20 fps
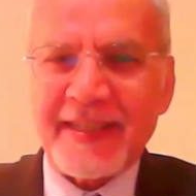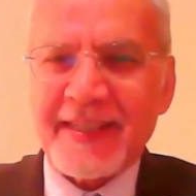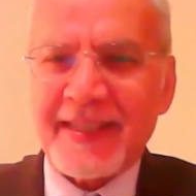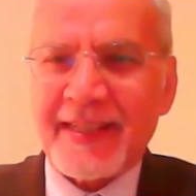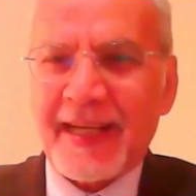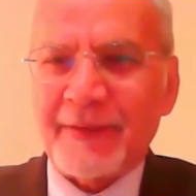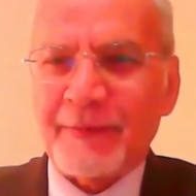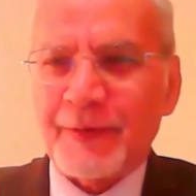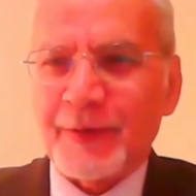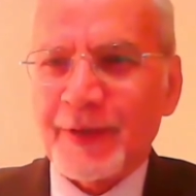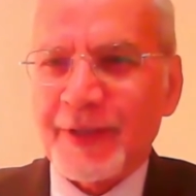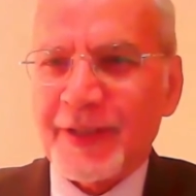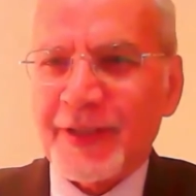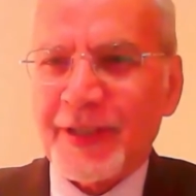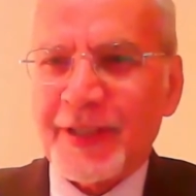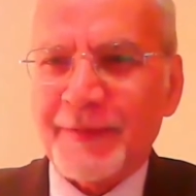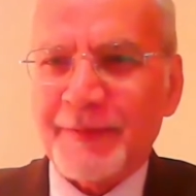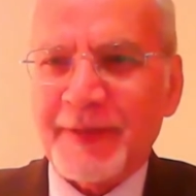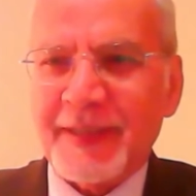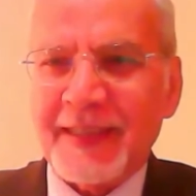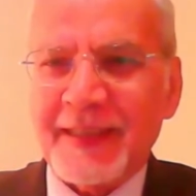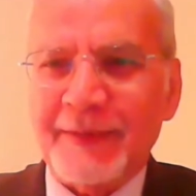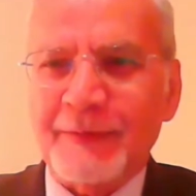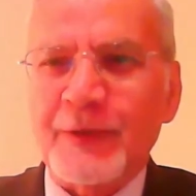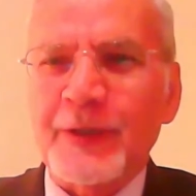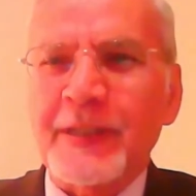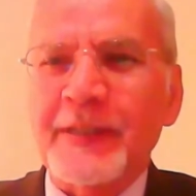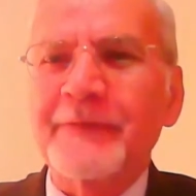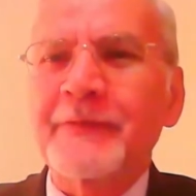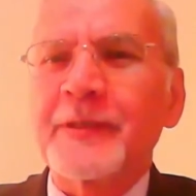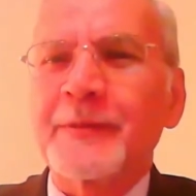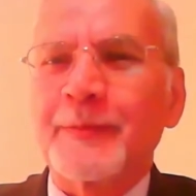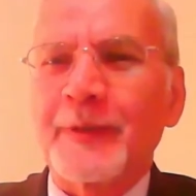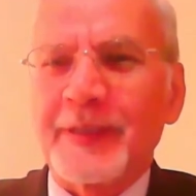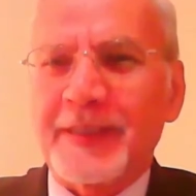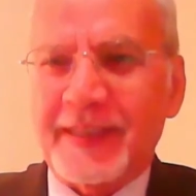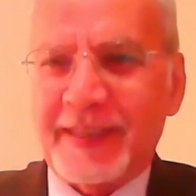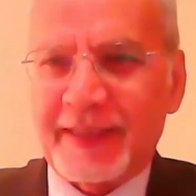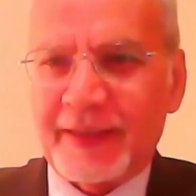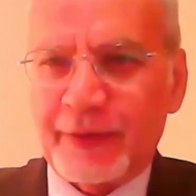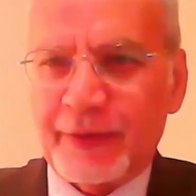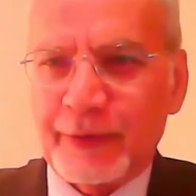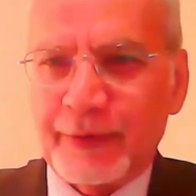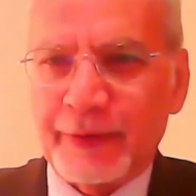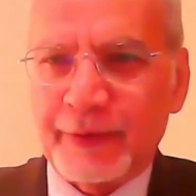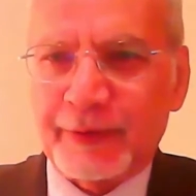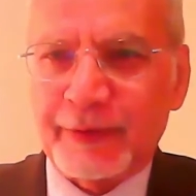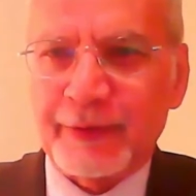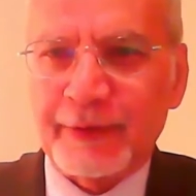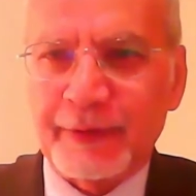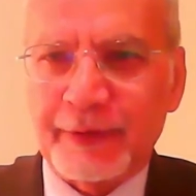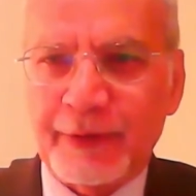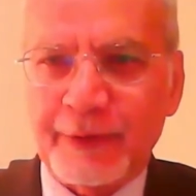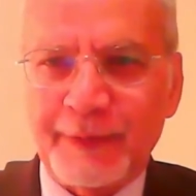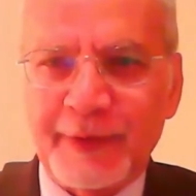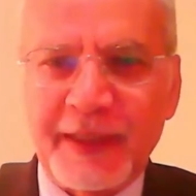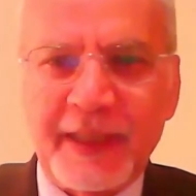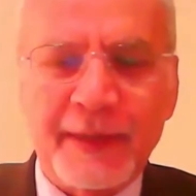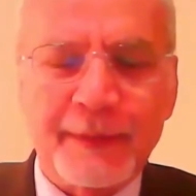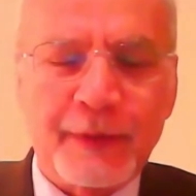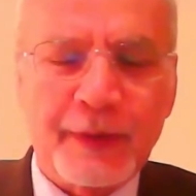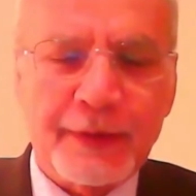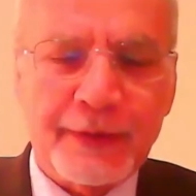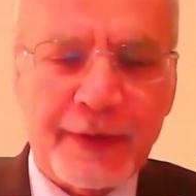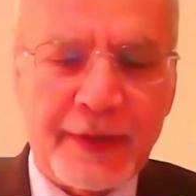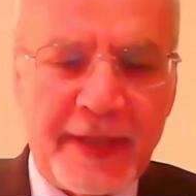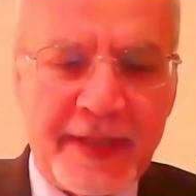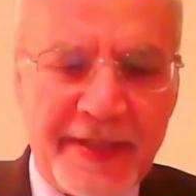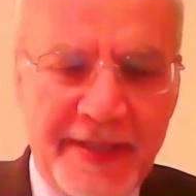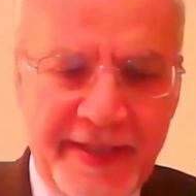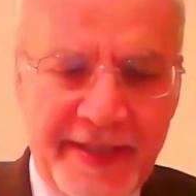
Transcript: for the shipping, for everybody to be able to answer.